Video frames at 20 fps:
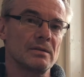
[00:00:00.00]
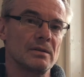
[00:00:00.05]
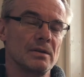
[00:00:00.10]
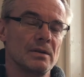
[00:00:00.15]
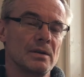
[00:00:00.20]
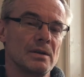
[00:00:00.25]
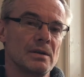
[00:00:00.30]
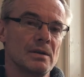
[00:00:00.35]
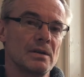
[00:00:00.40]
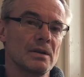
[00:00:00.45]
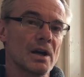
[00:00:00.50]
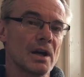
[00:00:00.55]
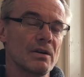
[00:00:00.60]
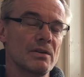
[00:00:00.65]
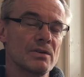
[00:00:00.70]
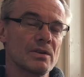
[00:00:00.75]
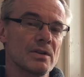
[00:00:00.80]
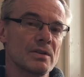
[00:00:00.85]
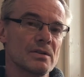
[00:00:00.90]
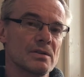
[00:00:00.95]

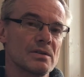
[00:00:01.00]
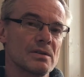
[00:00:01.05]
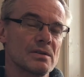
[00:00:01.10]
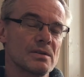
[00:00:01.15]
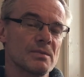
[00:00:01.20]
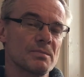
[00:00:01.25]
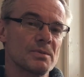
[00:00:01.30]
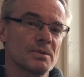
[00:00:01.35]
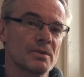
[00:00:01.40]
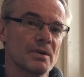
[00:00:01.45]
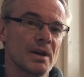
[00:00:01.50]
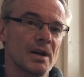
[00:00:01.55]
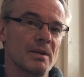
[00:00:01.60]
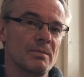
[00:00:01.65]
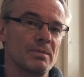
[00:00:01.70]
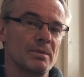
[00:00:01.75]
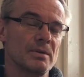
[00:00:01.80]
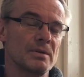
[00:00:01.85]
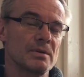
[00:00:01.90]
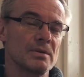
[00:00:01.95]
encourage others to
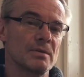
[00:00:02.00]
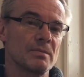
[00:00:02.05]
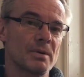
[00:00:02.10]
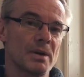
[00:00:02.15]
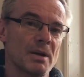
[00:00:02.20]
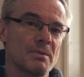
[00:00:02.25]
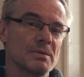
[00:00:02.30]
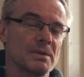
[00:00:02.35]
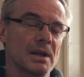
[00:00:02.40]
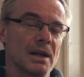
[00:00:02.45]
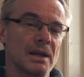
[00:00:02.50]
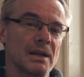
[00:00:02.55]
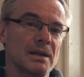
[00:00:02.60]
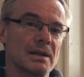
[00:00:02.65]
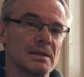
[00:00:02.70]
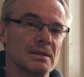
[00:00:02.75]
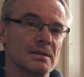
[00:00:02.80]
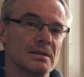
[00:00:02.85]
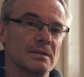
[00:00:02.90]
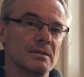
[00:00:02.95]
subscribe and perhaps like
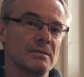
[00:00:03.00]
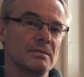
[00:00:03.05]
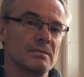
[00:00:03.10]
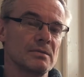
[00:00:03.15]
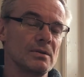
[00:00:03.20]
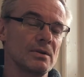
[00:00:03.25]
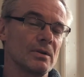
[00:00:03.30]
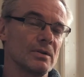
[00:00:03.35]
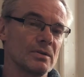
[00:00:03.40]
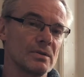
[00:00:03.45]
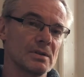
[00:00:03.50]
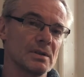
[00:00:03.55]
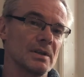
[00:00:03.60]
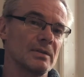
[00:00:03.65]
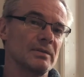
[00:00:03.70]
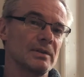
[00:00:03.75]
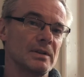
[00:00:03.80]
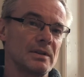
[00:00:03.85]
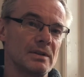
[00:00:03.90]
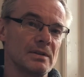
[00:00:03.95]
it. And do all those
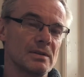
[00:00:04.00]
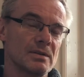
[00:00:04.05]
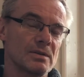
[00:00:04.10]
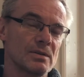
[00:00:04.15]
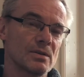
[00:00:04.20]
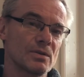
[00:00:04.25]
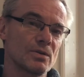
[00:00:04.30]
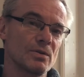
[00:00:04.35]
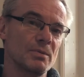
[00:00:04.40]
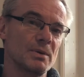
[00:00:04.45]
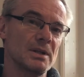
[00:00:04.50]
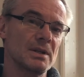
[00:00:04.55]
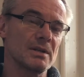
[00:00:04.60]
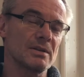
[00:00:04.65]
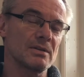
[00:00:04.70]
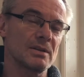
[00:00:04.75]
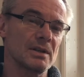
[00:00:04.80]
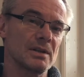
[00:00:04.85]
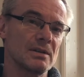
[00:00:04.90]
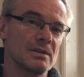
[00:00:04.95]
lovely social media
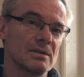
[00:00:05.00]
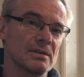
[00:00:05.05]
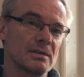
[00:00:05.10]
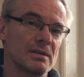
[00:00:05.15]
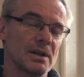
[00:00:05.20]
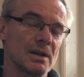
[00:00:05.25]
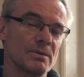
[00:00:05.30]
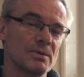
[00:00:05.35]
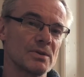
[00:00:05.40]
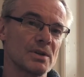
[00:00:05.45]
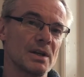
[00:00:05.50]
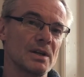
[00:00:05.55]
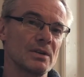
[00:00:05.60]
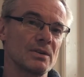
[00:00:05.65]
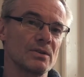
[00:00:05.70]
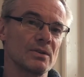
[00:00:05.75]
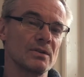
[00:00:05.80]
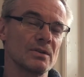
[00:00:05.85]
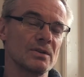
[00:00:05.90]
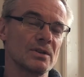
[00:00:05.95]
things. And I'll try and
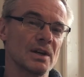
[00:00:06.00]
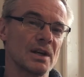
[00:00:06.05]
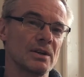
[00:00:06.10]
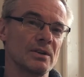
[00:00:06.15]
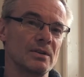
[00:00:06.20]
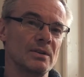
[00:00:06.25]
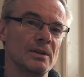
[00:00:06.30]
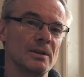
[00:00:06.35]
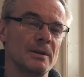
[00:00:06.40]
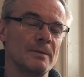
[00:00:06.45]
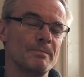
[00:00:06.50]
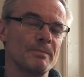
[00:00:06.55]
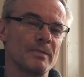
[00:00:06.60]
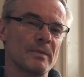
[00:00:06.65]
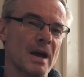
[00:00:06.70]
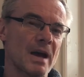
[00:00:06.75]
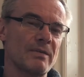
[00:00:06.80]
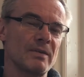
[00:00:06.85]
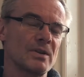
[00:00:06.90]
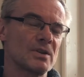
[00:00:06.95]
grow the channel. I'm
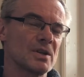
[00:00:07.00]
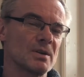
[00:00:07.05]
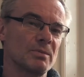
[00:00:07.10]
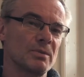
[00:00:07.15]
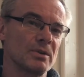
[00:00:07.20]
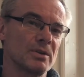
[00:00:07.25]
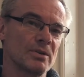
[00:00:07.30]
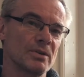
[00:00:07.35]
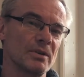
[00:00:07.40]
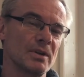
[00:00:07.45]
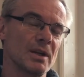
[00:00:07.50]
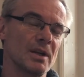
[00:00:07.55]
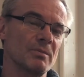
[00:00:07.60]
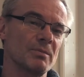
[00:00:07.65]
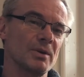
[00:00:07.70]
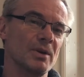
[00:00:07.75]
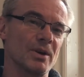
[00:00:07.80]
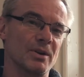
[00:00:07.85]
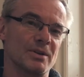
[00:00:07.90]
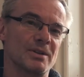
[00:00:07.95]
having trouble growing it
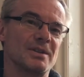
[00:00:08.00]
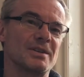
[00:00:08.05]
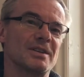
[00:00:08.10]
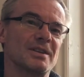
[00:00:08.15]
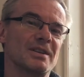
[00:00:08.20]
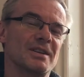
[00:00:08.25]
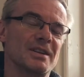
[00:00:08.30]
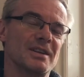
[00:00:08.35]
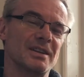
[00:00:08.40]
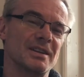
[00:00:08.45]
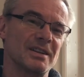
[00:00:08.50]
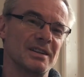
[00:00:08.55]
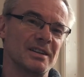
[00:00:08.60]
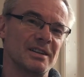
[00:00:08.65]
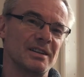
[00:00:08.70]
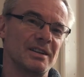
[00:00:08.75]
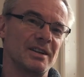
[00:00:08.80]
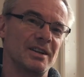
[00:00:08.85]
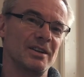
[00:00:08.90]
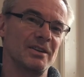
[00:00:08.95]
beyond,
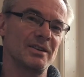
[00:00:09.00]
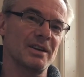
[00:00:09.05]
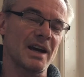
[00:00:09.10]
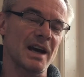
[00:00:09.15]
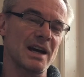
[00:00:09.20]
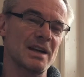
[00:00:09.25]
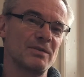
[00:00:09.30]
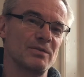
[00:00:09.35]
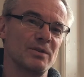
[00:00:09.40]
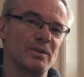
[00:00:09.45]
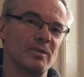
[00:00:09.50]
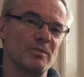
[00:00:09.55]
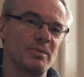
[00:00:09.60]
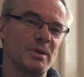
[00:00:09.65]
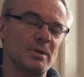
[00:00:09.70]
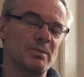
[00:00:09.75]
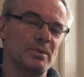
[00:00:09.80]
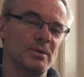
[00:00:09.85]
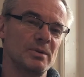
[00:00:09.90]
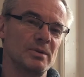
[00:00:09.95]
you know, a handful of
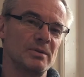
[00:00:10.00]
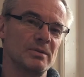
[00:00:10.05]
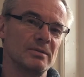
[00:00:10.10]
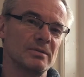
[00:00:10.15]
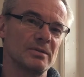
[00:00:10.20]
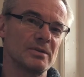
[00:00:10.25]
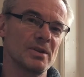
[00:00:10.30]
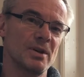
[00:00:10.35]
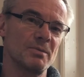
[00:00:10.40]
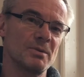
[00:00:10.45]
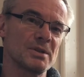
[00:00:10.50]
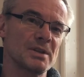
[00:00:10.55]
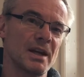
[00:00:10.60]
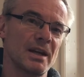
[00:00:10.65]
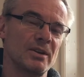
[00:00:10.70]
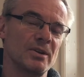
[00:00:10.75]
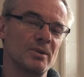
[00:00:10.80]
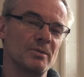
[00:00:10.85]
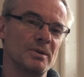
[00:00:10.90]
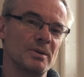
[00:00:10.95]
people. It's almost like
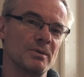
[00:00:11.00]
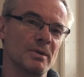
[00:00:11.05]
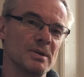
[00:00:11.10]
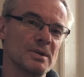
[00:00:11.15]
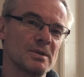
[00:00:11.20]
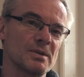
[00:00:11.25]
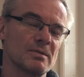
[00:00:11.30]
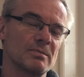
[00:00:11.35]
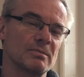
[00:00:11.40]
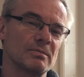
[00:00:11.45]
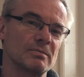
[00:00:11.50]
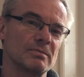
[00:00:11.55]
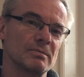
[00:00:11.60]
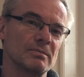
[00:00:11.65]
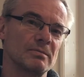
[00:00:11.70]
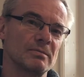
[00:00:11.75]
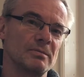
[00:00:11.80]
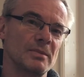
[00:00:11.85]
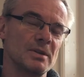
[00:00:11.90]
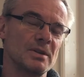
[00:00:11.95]
nobody wants
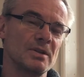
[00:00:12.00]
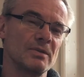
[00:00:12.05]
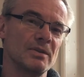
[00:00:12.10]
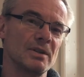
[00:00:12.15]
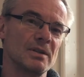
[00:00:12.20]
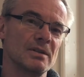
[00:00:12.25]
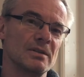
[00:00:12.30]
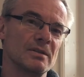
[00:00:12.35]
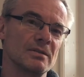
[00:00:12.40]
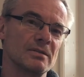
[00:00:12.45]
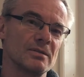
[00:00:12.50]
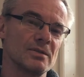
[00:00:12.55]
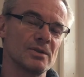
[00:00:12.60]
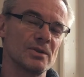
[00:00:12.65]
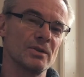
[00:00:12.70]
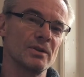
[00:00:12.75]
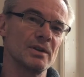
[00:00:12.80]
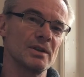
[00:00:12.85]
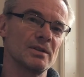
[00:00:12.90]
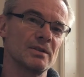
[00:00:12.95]
me to read
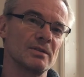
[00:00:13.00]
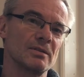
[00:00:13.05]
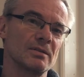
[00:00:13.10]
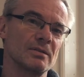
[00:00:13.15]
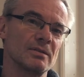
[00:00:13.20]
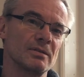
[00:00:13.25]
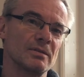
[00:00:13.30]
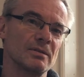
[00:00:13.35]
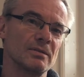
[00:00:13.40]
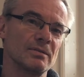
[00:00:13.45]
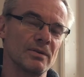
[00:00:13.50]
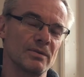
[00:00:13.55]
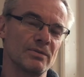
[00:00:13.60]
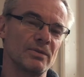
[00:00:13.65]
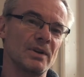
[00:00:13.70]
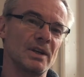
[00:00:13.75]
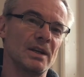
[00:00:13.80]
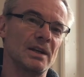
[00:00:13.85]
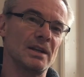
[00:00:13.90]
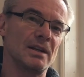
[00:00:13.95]
stories for free